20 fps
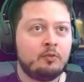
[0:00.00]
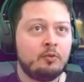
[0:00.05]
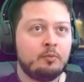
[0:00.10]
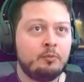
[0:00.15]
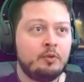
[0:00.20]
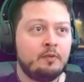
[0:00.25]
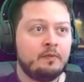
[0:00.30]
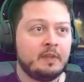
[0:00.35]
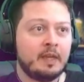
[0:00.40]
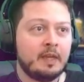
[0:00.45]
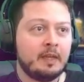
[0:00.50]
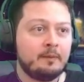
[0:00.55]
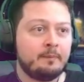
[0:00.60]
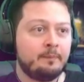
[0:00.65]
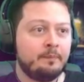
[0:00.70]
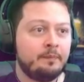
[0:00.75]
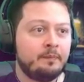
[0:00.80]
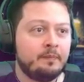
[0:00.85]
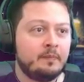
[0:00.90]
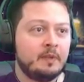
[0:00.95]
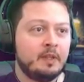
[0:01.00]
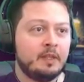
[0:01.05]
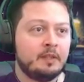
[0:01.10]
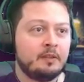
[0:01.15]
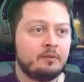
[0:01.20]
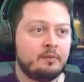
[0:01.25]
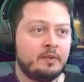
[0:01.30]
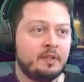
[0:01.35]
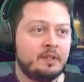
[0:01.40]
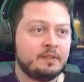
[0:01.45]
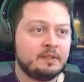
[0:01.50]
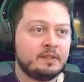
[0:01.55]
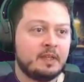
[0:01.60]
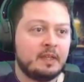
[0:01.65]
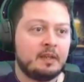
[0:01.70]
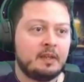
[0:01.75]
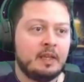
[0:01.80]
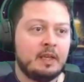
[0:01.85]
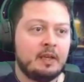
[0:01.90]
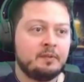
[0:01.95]
removed that in the
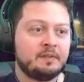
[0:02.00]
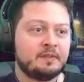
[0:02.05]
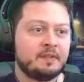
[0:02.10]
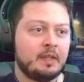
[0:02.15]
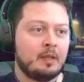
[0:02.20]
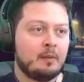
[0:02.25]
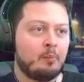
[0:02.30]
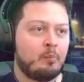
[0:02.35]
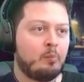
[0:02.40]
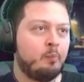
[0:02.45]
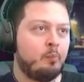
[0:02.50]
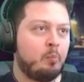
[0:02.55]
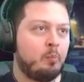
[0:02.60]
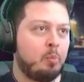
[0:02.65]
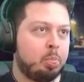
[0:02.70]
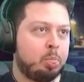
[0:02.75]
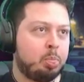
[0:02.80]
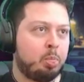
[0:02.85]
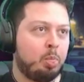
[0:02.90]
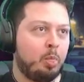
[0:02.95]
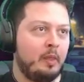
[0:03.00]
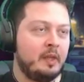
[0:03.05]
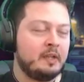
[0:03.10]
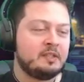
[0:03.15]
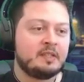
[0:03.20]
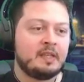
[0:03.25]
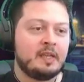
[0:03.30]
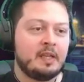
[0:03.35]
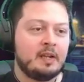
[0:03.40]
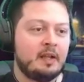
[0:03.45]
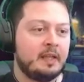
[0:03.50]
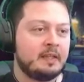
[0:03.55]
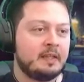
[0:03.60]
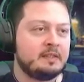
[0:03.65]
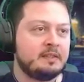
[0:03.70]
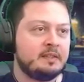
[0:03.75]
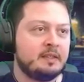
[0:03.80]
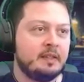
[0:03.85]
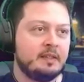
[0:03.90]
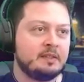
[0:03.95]
redesign. Now it's like it just kind of like,
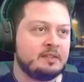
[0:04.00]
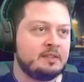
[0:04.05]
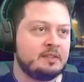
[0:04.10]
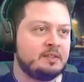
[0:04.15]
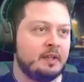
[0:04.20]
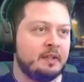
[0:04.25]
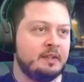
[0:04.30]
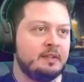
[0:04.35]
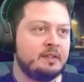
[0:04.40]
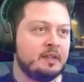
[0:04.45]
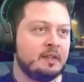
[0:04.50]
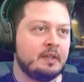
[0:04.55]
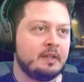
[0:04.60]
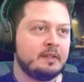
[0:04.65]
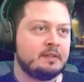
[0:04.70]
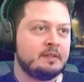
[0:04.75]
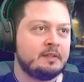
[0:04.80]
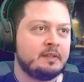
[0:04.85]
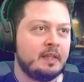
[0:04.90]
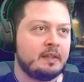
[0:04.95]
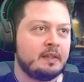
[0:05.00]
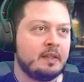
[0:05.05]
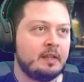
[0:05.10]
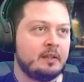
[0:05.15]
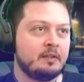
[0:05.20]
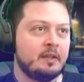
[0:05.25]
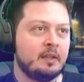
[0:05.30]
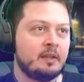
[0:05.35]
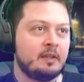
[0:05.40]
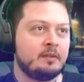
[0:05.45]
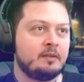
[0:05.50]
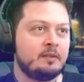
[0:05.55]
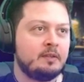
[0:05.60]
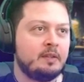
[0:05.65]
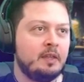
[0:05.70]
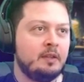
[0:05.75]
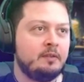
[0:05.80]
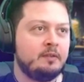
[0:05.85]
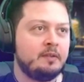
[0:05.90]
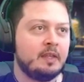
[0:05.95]
it's stunted. It's like they
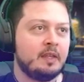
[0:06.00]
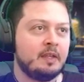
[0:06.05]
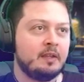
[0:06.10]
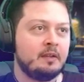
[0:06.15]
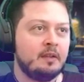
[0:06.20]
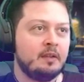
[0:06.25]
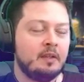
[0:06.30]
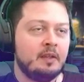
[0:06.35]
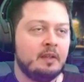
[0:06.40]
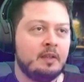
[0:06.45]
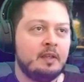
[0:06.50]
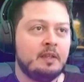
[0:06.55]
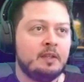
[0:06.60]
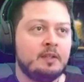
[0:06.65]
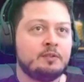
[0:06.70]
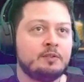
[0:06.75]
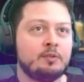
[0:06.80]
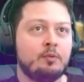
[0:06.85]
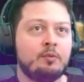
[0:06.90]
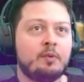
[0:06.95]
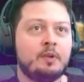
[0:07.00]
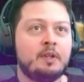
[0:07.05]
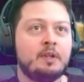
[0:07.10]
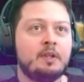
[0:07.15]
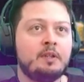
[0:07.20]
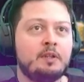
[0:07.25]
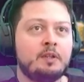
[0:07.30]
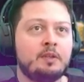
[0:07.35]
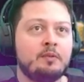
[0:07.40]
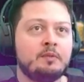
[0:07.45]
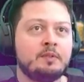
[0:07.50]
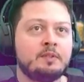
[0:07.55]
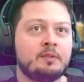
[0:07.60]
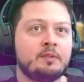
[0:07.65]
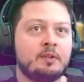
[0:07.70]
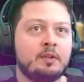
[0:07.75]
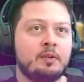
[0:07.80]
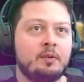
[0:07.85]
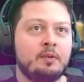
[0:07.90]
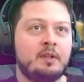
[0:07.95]
killed it. So what we're going to do is we're
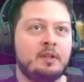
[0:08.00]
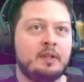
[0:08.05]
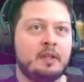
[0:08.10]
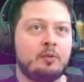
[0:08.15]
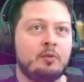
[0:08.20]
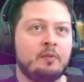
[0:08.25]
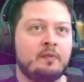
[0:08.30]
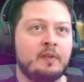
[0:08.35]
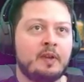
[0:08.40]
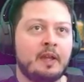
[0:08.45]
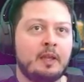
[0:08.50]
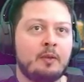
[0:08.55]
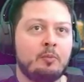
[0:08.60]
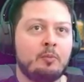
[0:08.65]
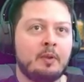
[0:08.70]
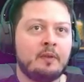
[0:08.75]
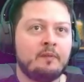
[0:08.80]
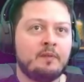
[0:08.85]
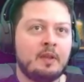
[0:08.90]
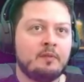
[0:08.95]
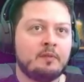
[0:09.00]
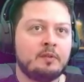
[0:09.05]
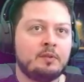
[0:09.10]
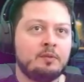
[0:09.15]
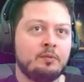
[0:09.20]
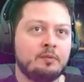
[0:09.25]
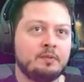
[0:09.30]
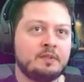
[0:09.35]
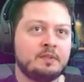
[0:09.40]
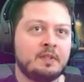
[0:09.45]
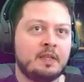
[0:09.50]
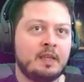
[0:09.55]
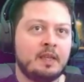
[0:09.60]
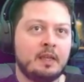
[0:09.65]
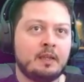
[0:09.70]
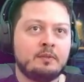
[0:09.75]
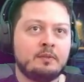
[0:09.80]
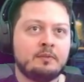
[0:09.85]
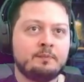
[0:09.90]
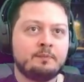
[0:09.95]
going to go to Liquify, one of my favorite tools
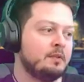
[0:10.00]
again.